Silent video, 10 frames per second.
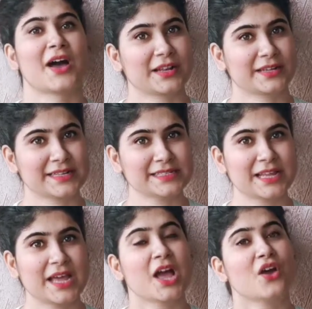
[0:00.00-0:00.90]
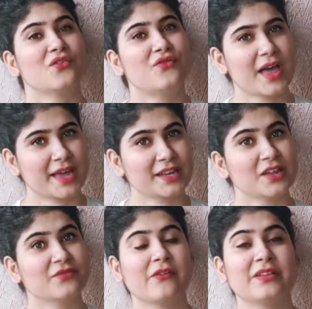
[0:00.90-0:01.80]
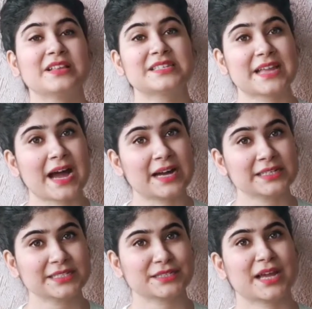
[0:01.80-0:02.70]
alright, where we will start